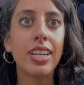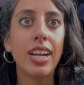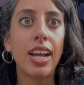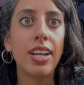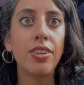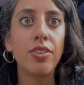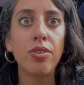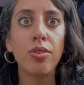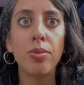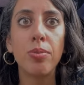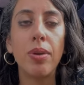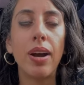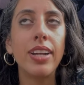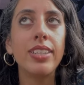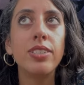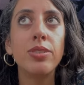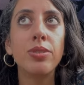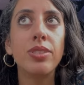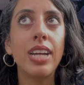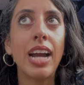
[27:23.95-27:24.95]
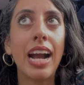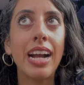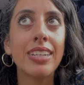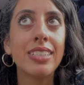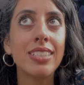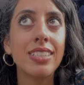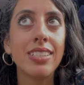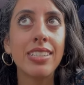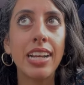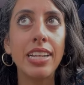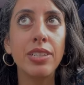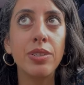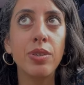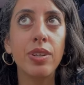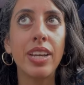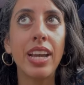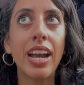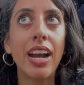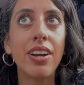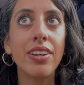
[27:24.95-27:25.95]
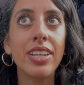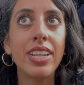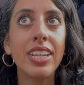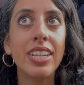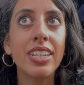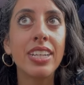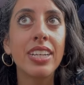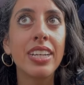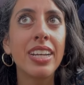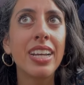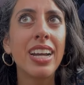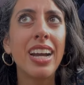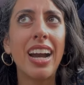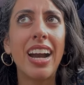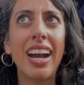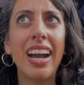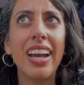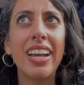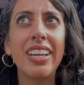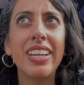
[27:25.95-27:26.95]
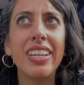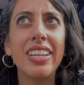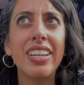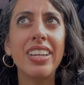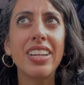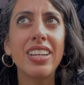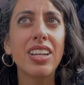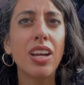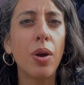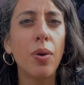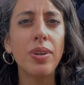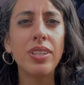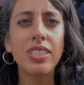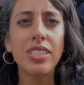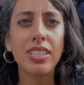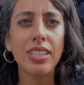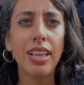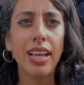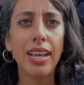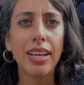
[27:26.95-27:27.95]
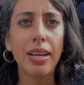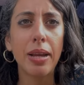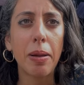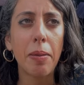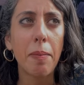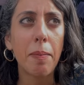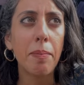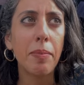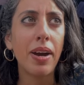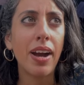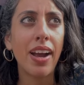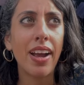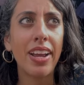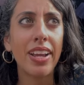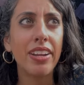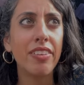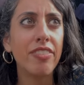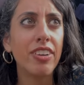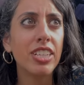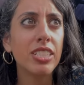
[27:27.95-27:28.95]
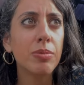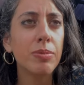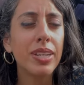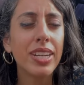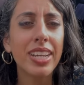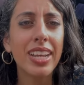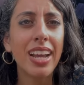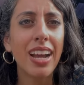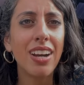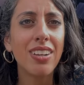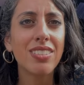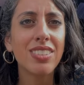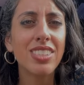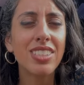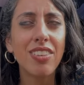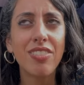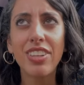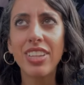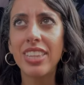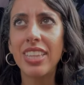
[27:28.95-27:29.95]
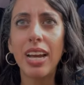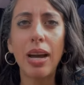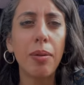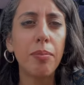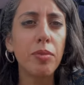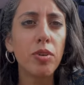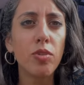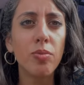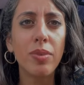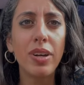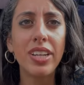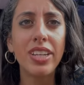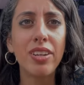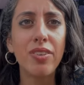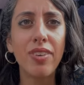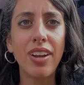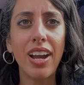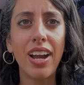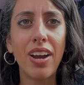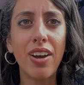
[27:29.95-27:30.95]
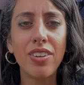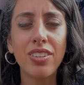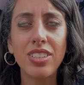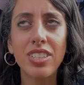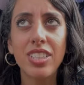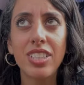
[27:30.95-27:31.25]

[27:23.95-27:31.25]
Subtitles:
I do taxes, I do accounting. I go into like my investment accounts, stuff like that, move money around.